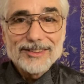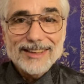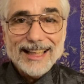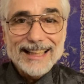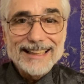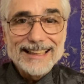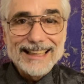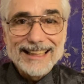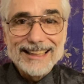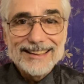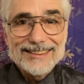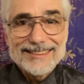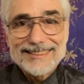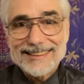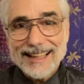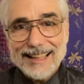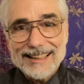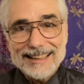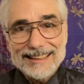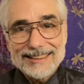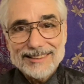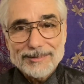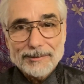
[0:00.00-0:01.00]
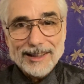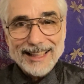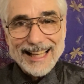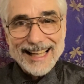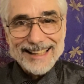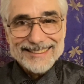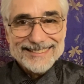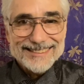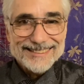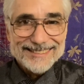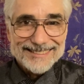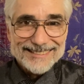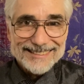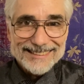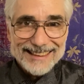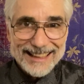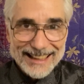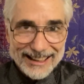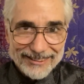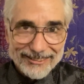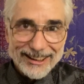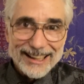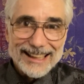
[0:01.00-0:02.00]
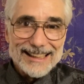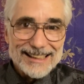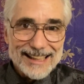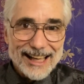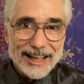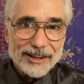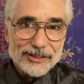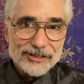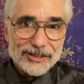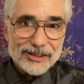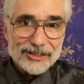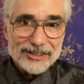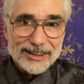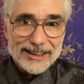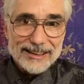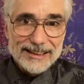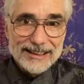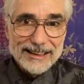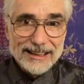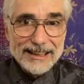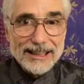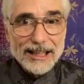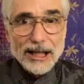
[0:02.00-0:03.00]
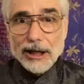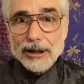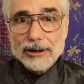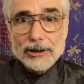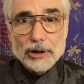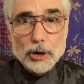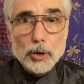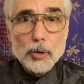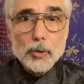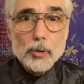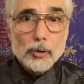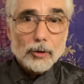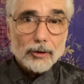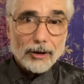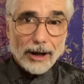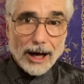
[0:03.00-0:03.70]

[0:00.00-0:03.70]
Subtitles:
I need is selling some classes and getting recognized as a cool